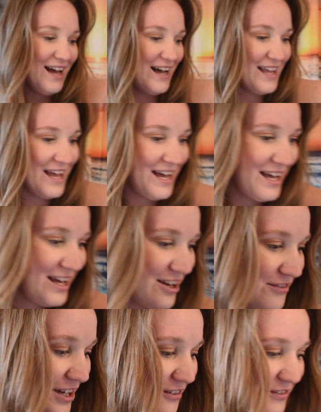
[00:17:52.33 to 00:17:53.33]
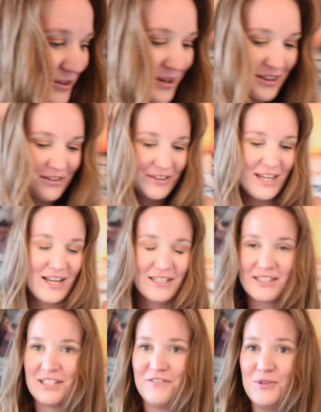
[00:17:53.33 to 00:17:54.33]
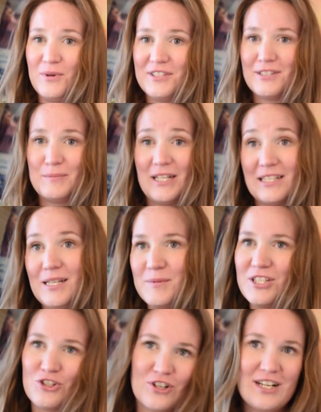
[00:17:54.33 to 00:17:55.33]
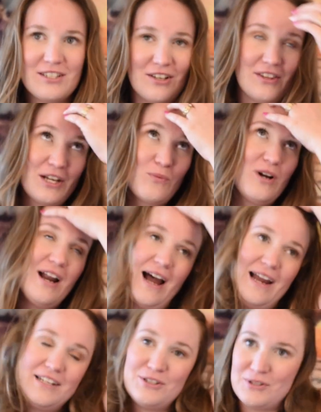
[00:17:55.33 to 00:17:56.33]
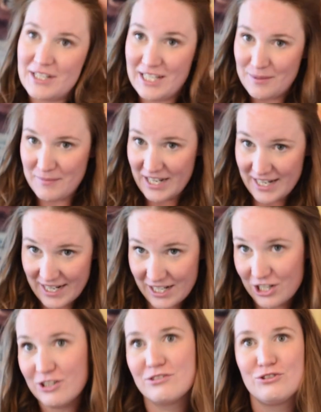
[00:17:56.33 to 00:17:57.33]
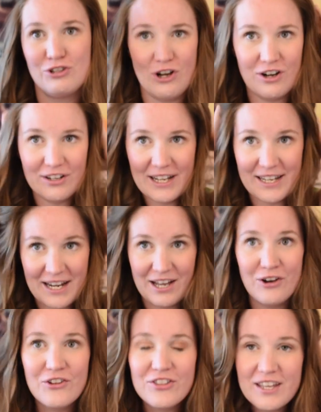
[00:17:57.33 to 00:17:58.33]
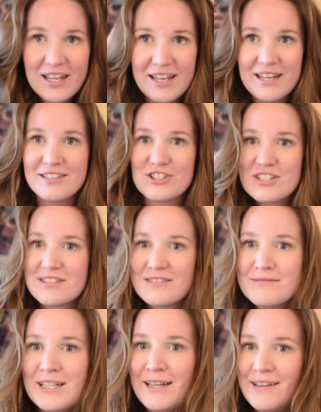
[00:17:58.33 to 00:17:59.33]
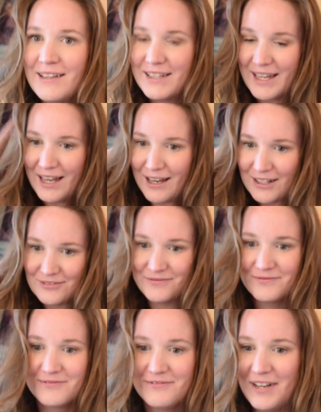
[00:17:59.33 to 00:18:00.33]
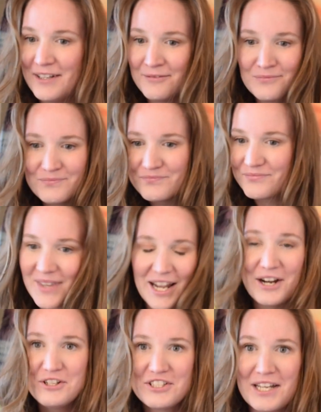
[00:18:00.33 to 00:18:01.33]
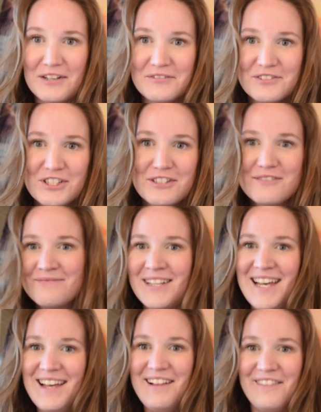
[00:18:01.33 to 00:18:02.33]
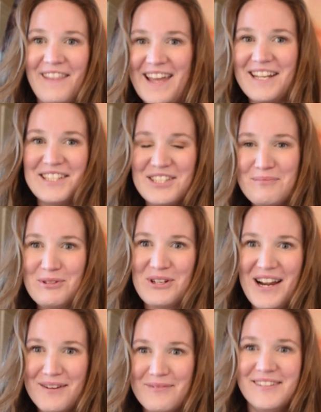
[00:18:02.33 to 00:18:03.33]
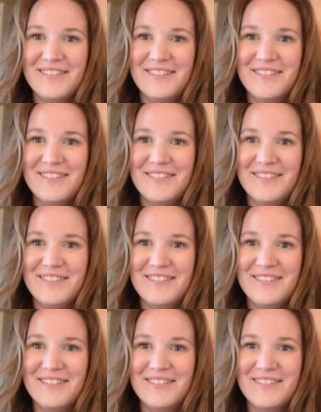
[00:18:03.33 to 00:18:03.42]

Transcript: I have a few other things, and if you want some like tips and tricks on like what I do to keep my hair long and healthy and just, yeah, fun hair stuff, just like and subscribe.